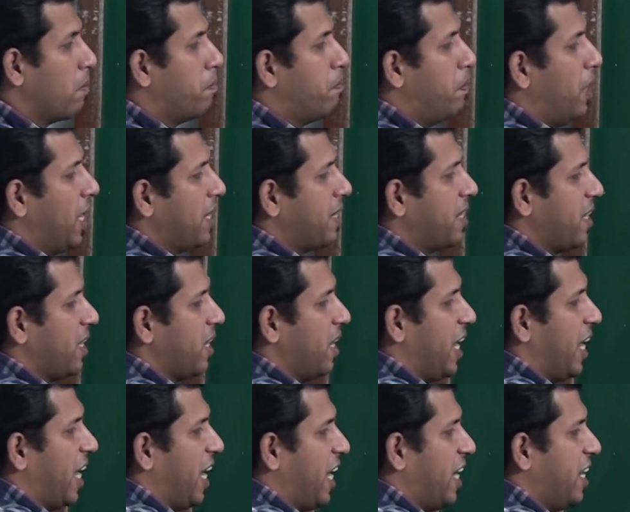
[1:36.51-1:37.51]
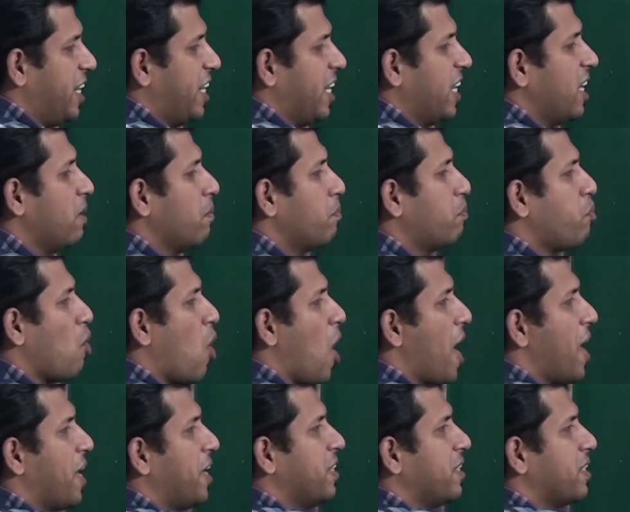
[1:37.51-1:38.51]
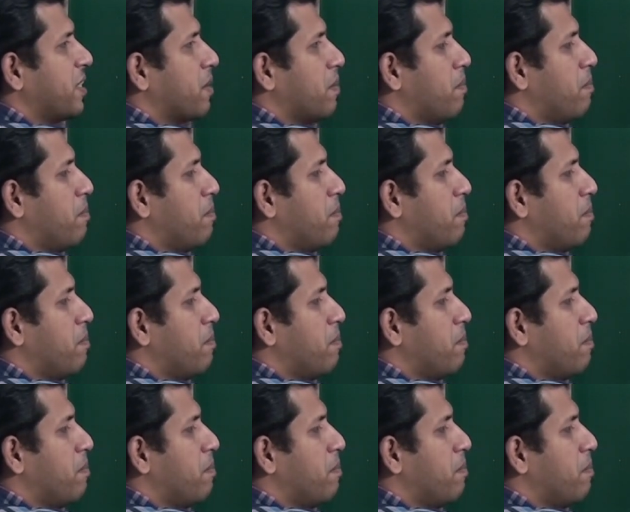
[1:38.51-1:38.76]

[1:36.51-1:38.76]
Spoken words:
but ending point